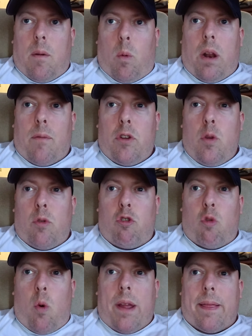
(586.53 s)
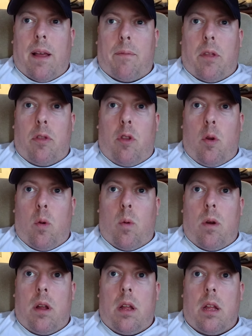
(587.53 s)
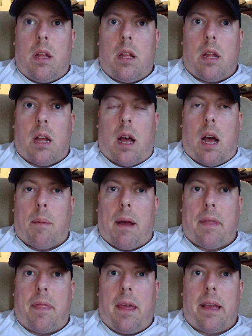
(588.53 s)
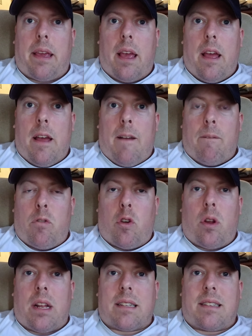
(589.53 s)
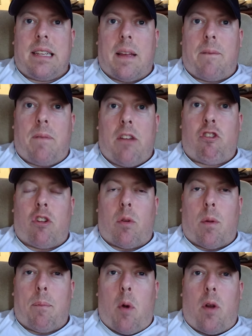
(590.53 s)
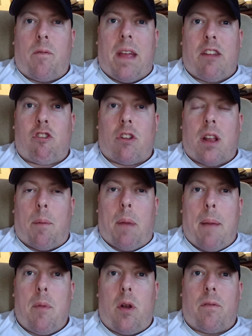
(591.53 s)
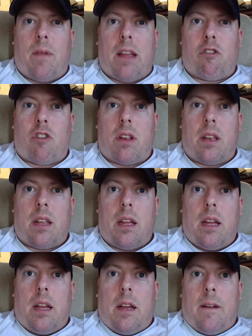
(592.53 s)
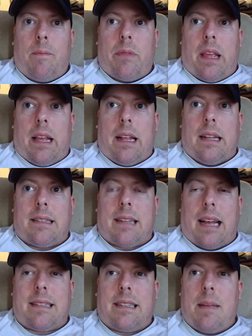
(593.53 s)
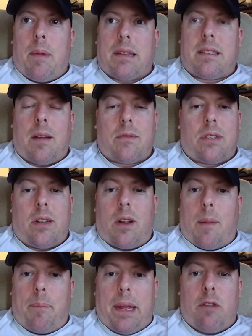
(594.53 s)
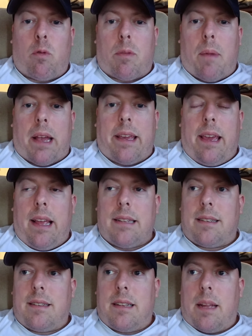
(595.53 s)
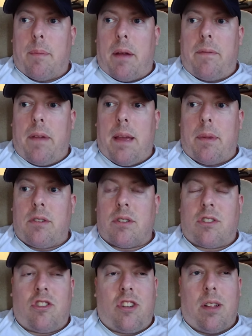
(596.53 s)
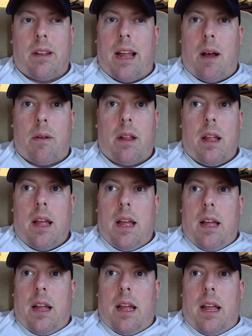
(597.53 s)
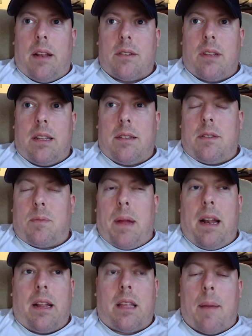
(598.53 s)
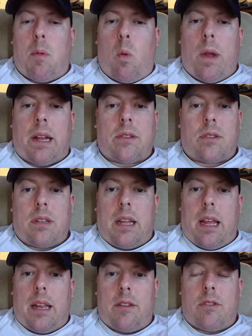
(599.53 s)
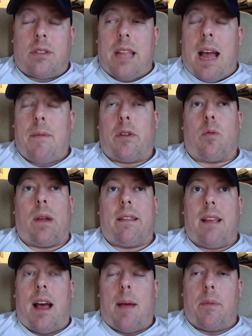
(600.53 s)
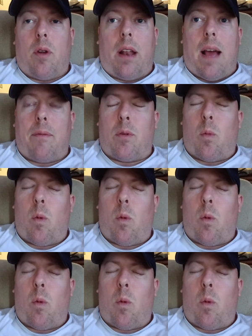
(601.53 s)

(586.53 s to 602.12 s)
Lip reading: whatever you enjoy and love to do, I think you're gonna see a vision or a motivation. Now, my motivation is I see myself sitting on a beach with my kids and my family, just chilling out and spending a couple weeks and just having a great time, not having to